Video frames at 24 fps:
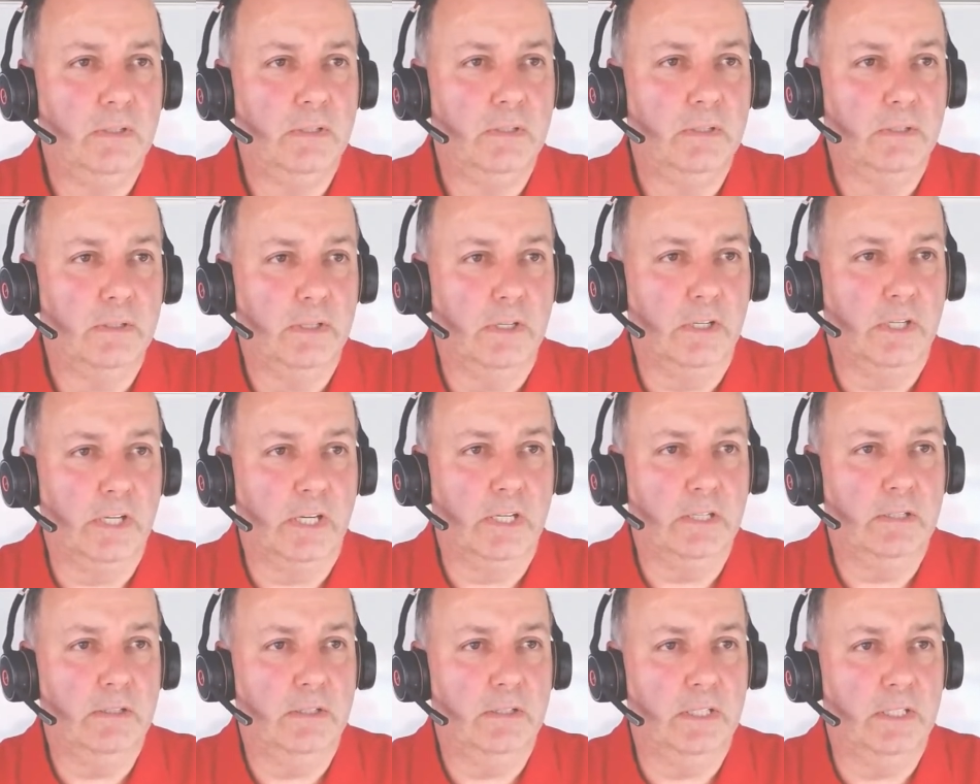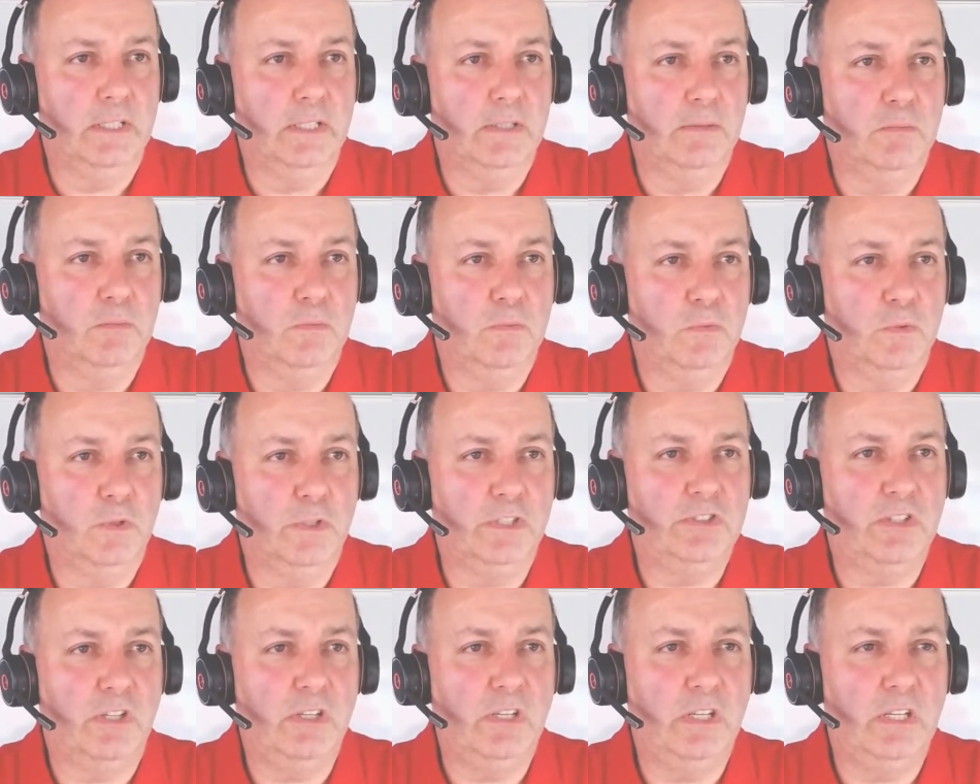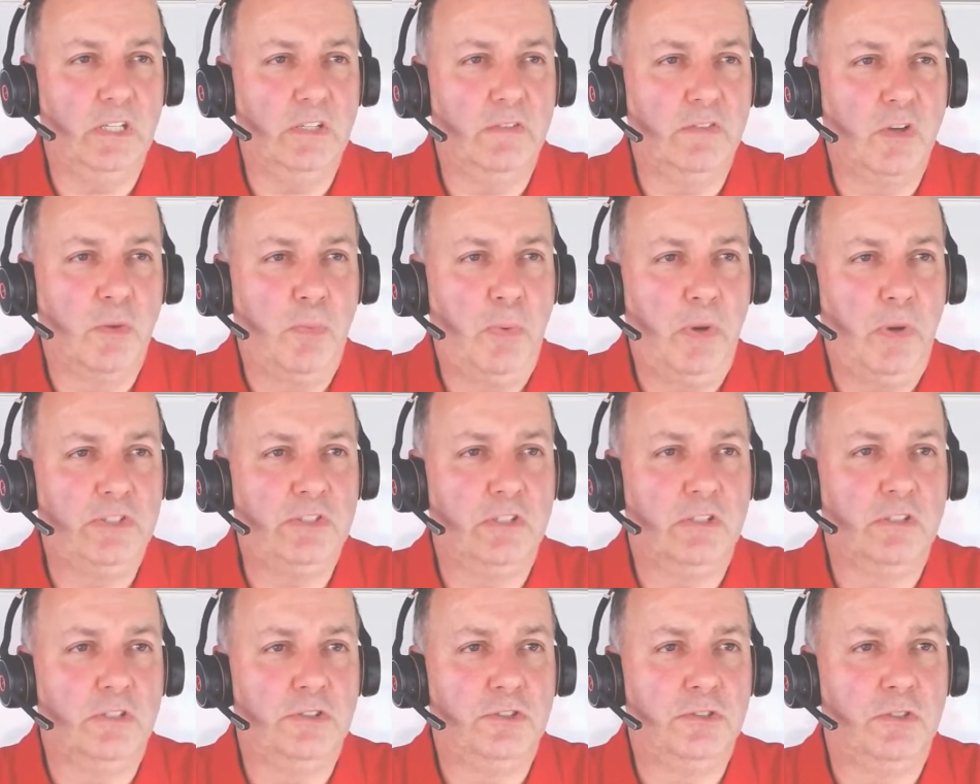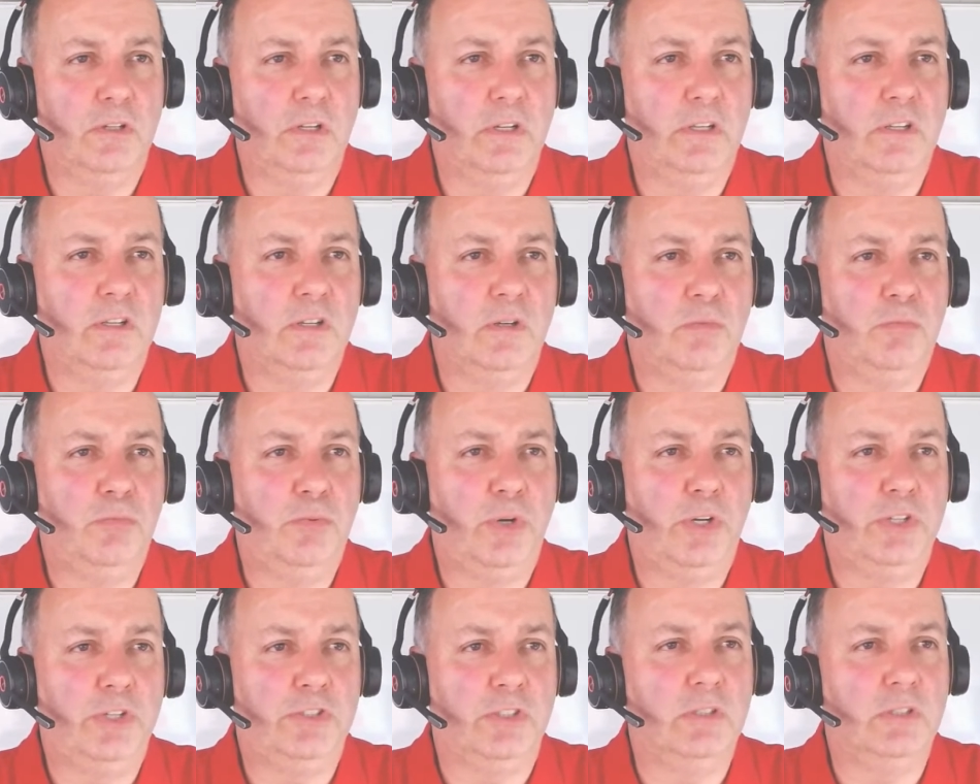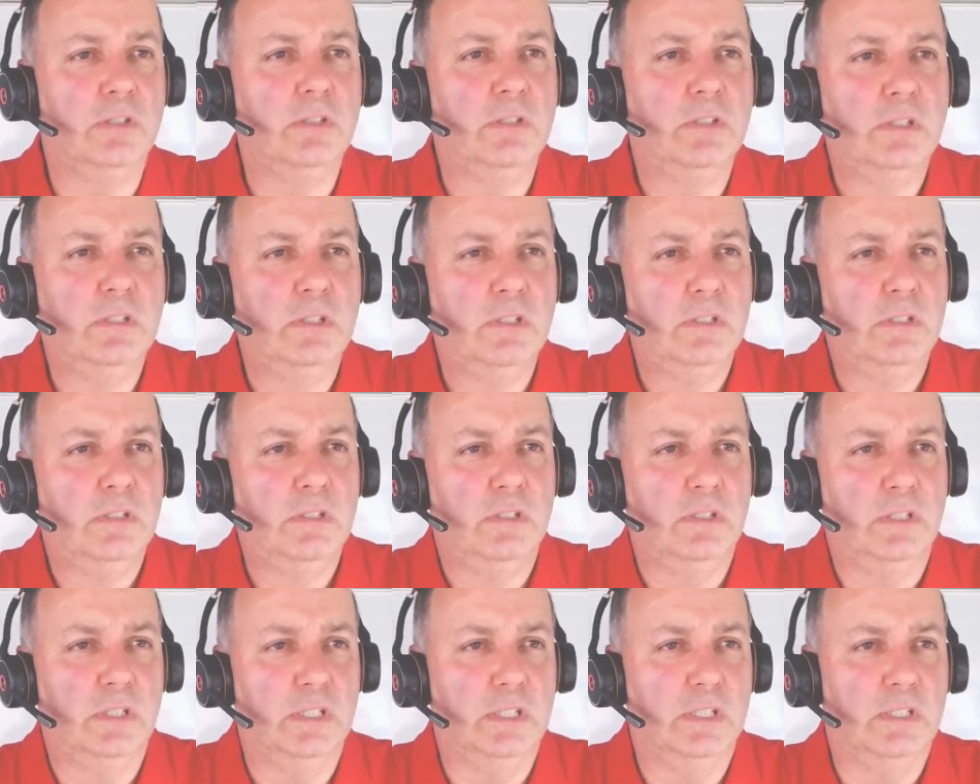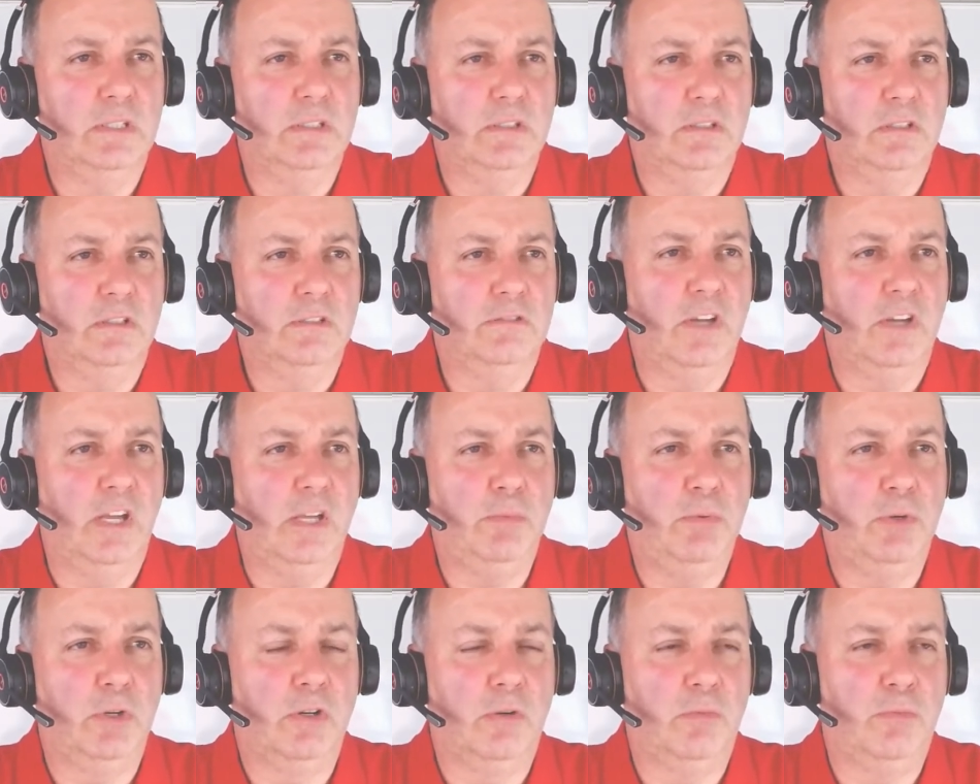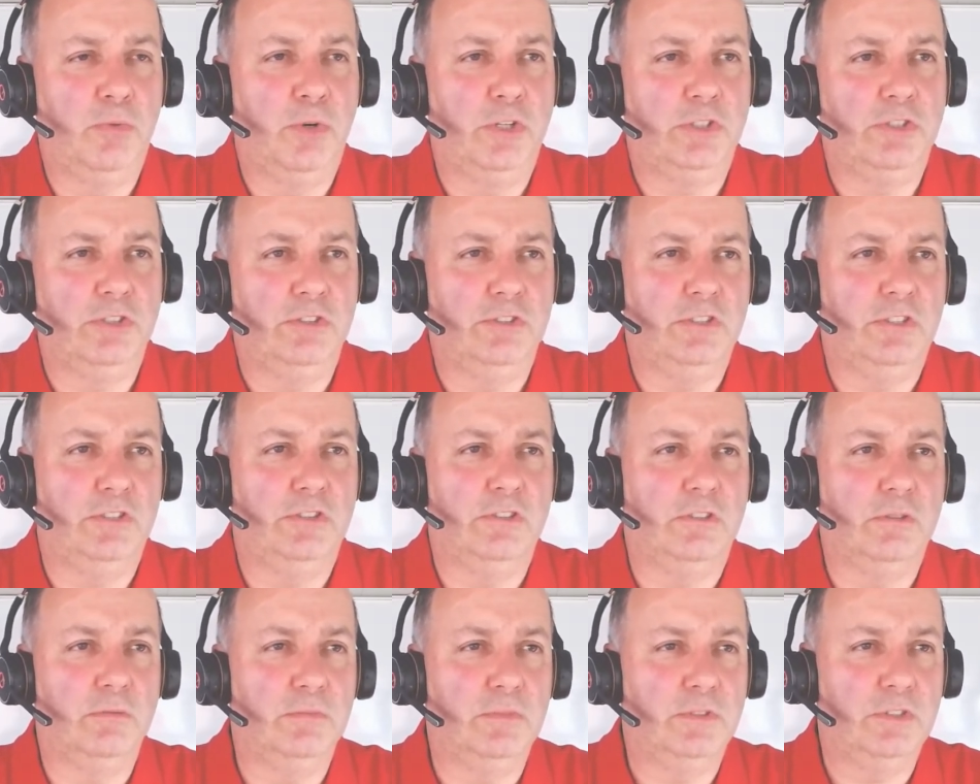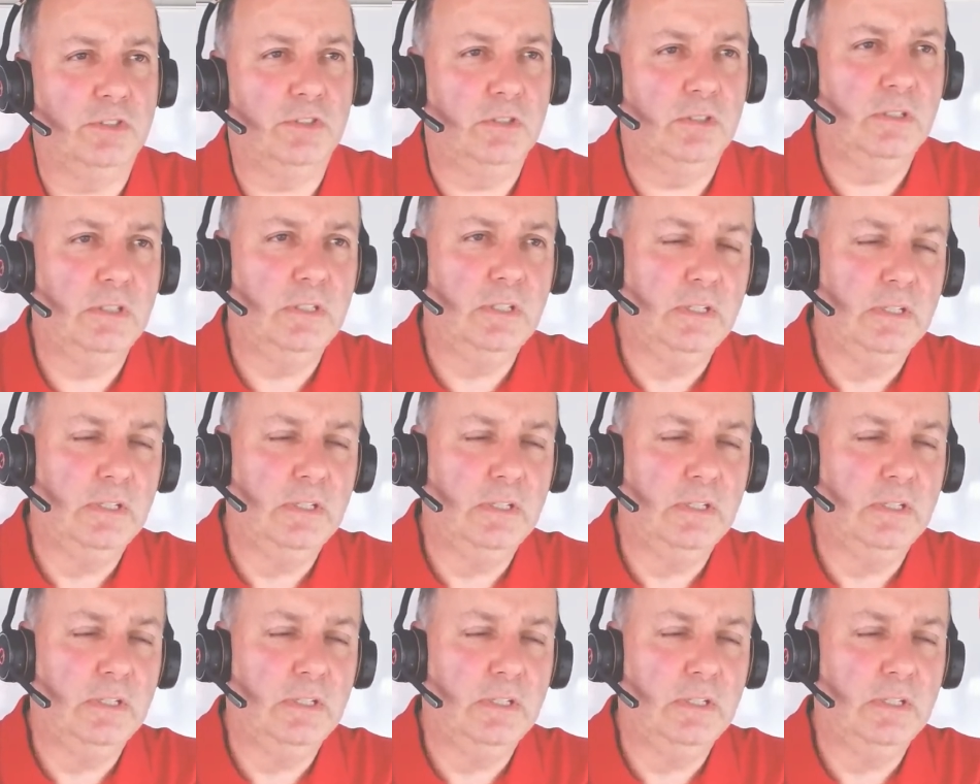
Okay, what is the need of capacity controlling compressor or vapor compression systems?